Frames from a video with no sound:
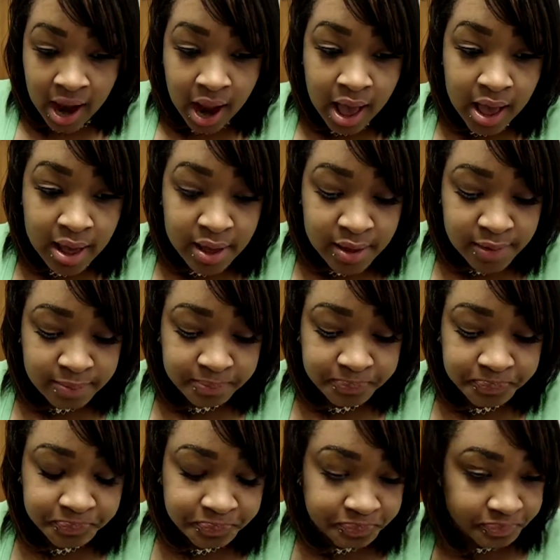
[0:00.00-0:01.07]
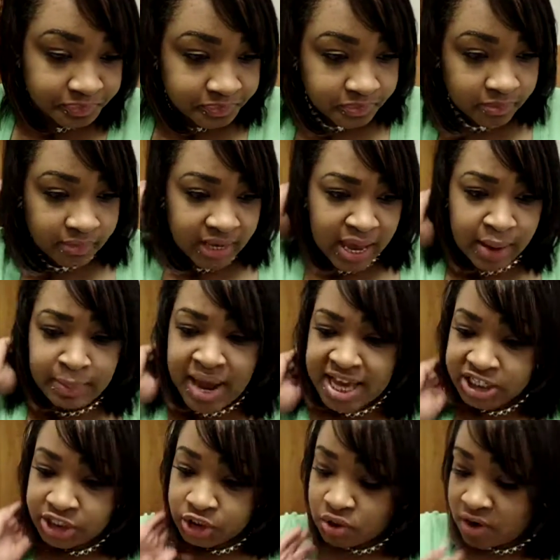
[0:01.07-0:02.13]
Um, I'm
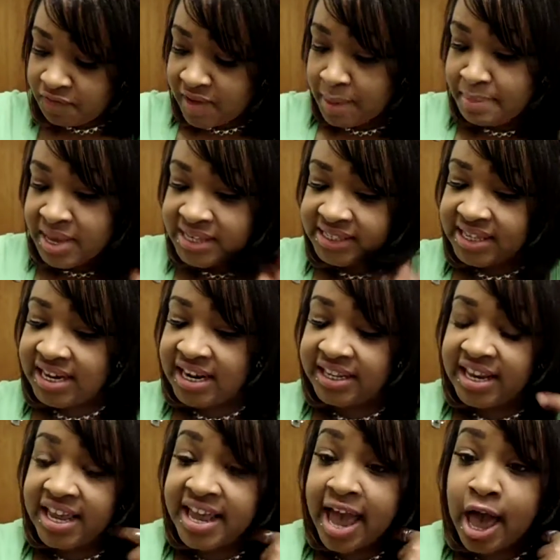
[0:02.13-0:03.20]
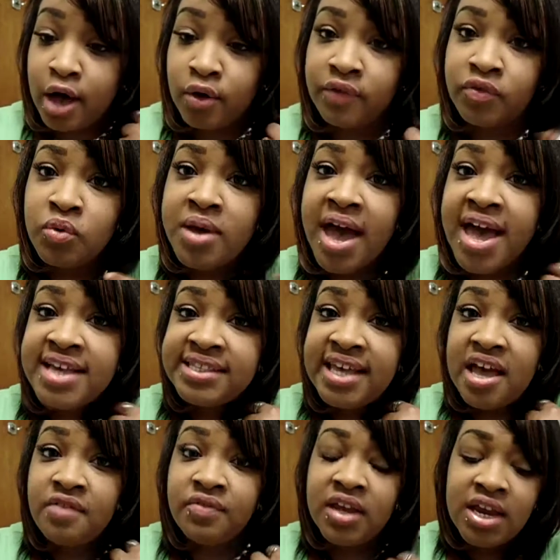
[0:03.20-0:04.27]
not sure if I missed anything out. If you guys
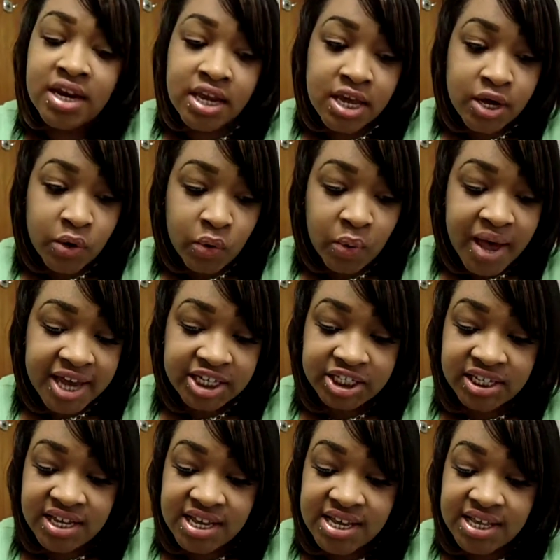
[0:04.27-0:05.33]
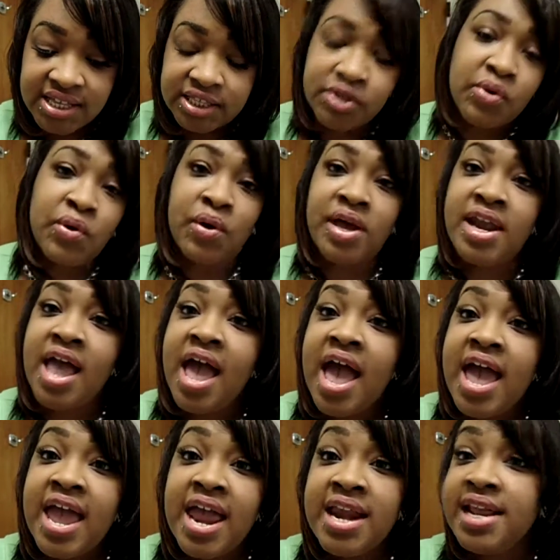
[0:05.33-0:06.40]
have any questions on
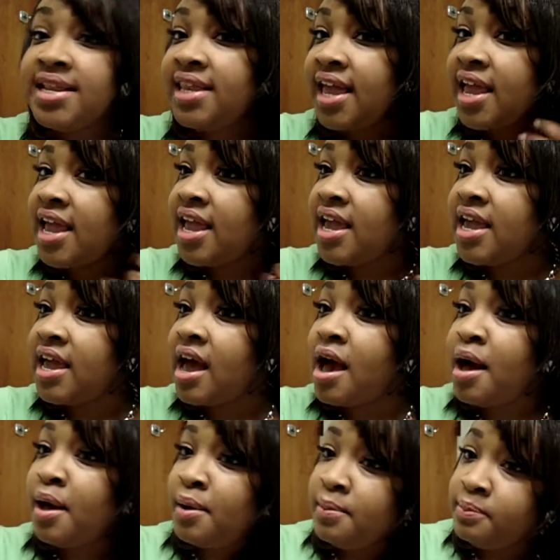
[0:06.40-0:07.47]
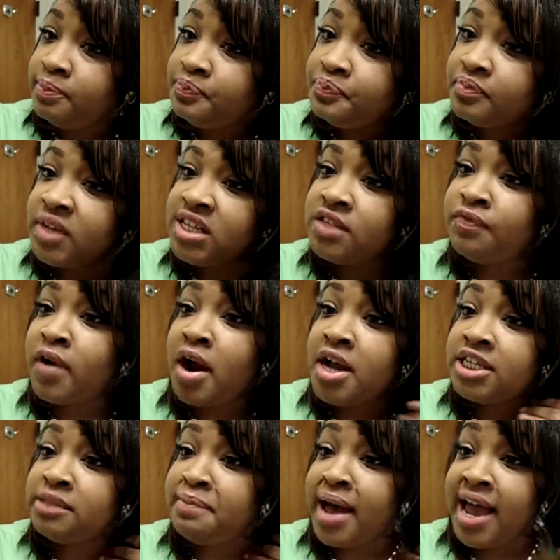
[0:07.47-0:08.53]
anything um, as far
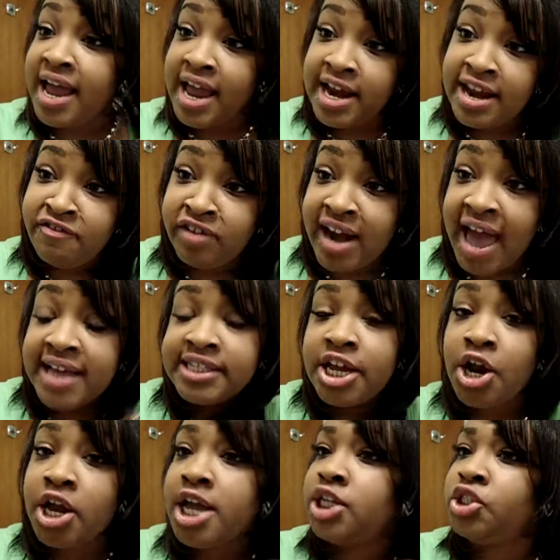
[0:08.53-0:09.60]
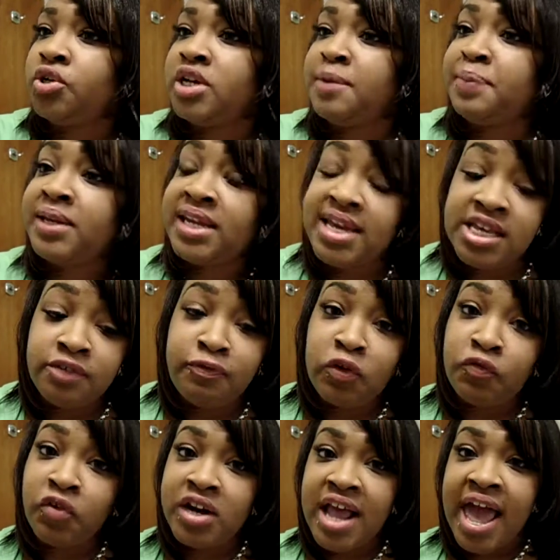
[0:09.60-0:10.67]
as my relaxed Hair Care Journey, please feel
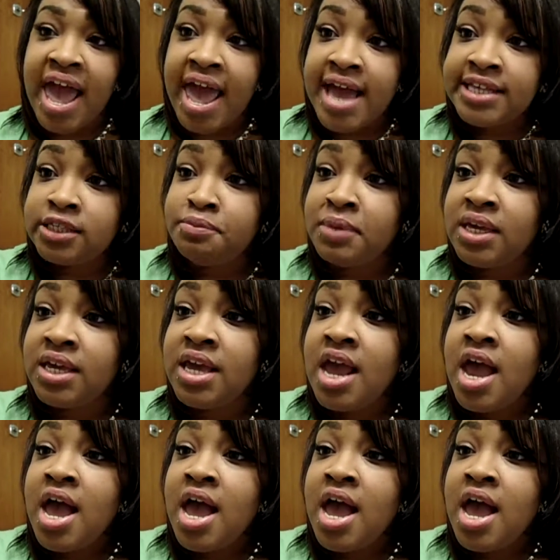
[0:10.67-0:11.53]
free to ask me.